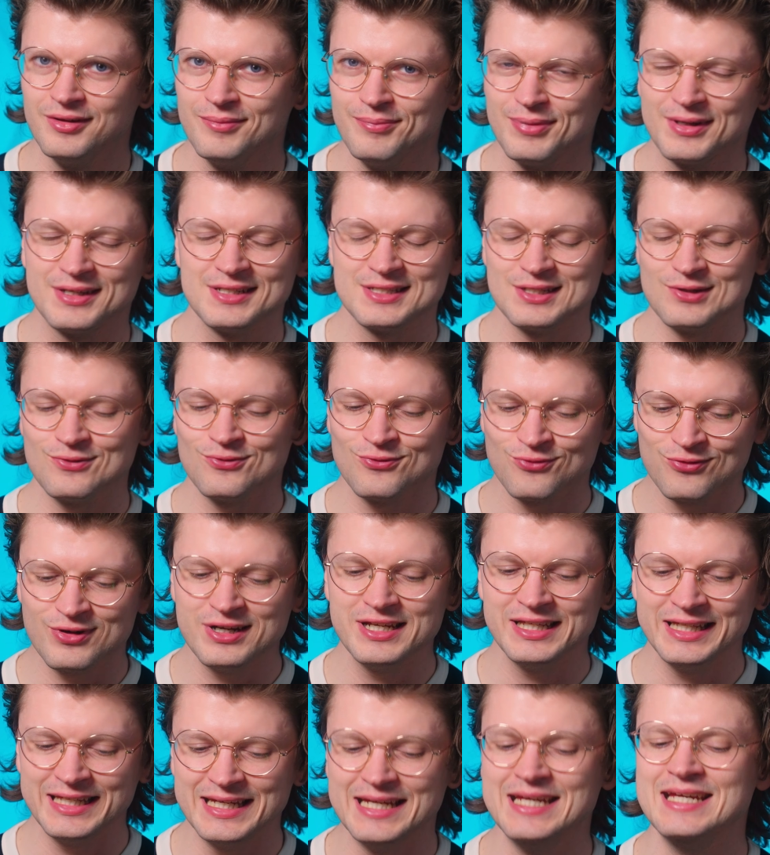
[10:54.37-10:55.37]
because it
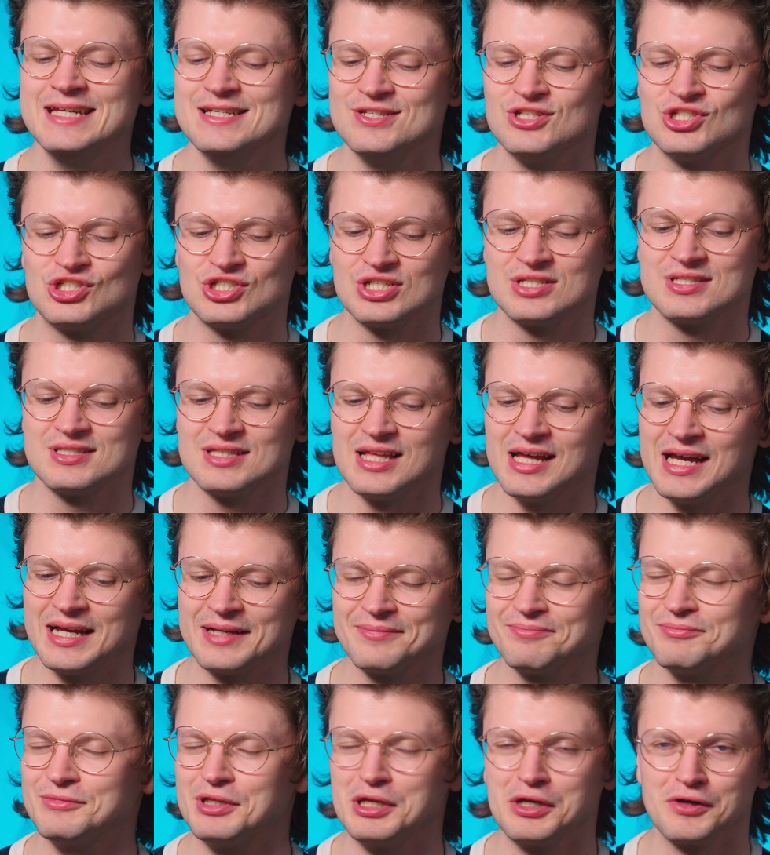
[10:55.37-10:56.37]
really is just
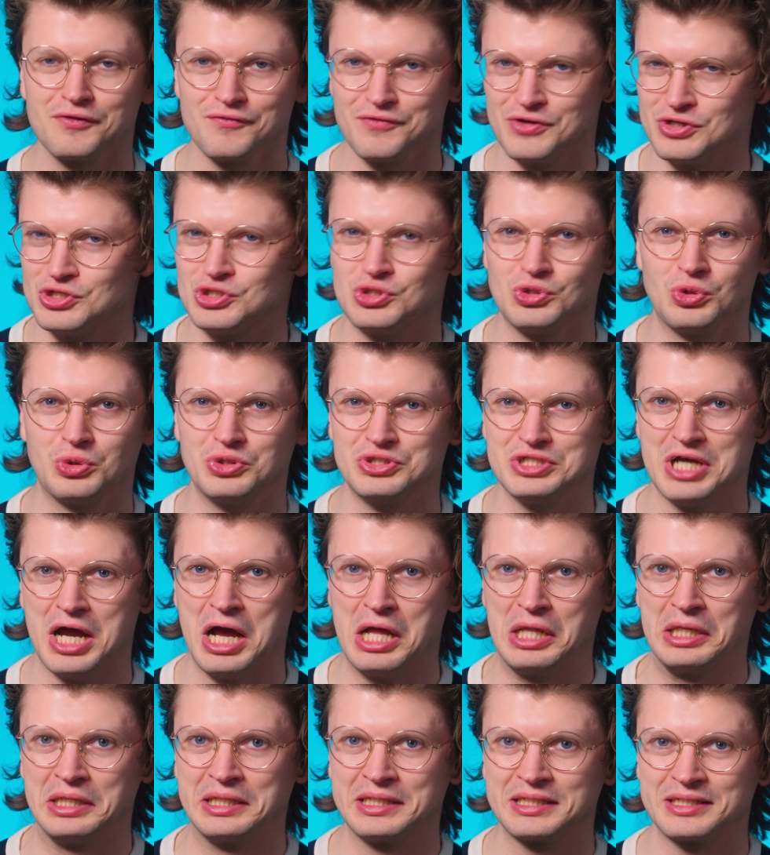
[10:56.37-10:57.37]
like the original
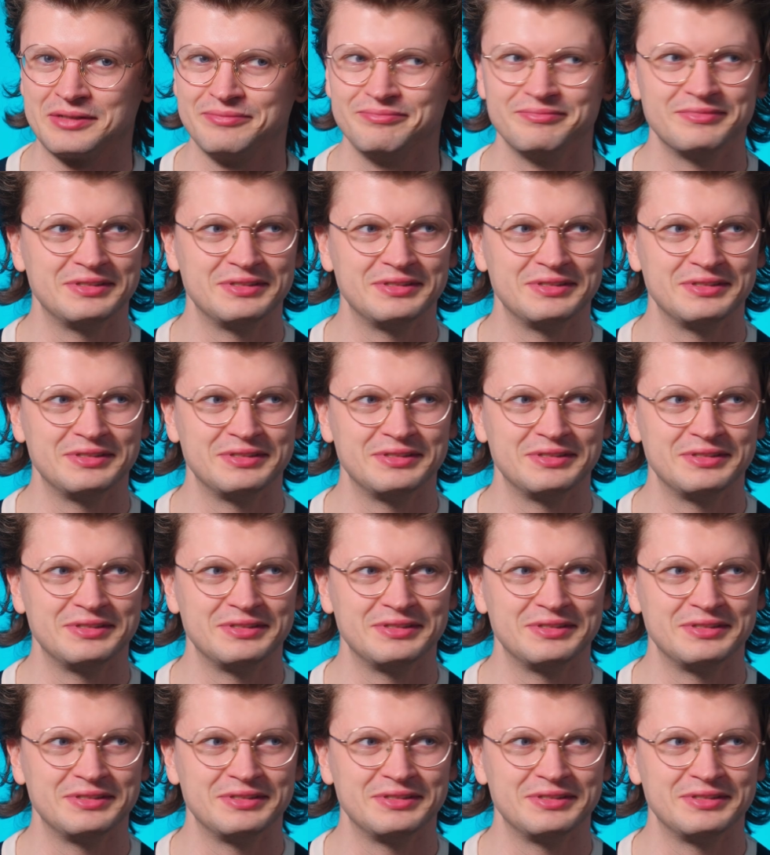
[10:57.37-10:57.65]
Dalek